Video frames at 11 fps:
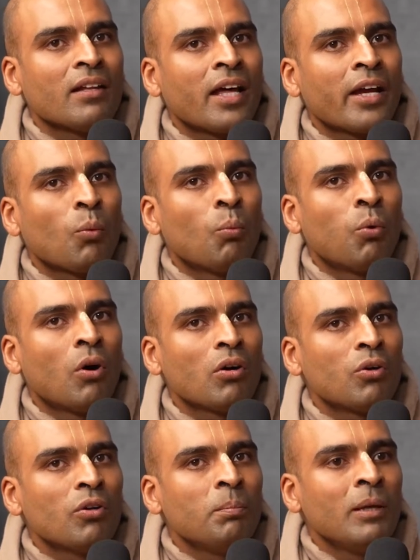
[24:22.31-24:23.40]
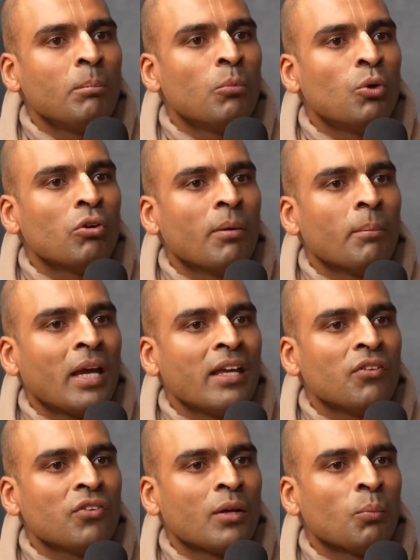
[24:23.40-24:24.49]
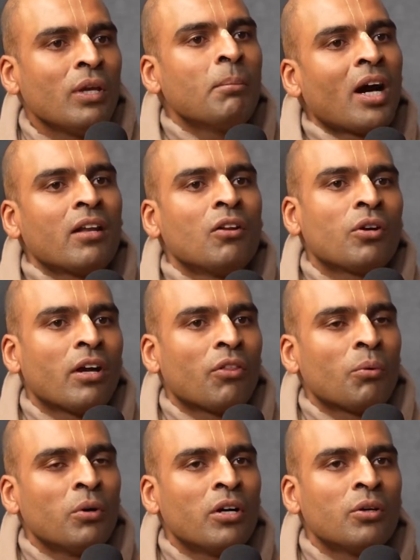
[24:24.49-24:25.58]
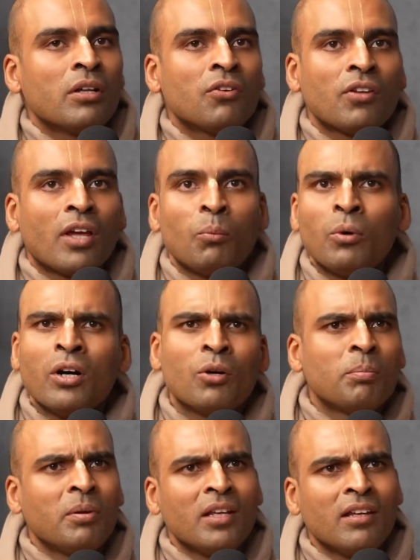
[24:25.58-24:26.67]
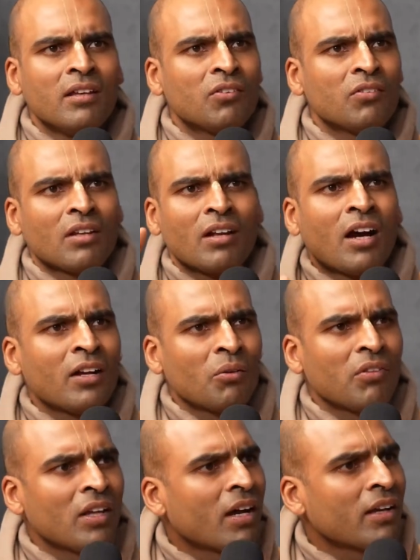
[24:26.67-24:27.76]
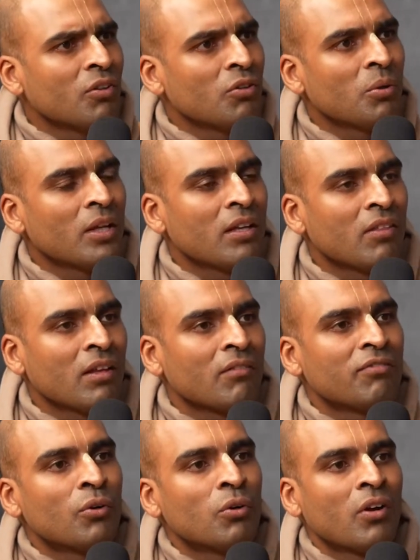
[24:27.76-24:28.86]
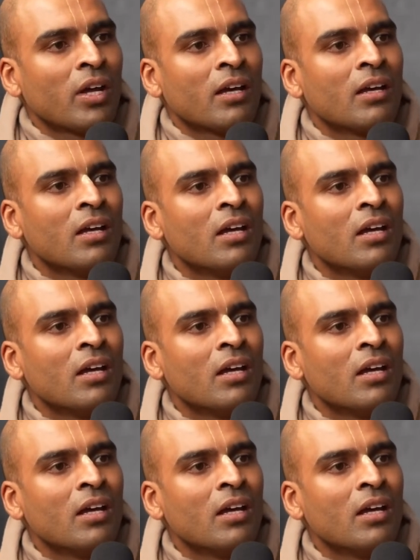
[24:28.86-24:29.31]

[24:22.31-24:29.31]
Like, what could be more amazing? We might look at the world and say world peace, and I don't think I can do anything for it.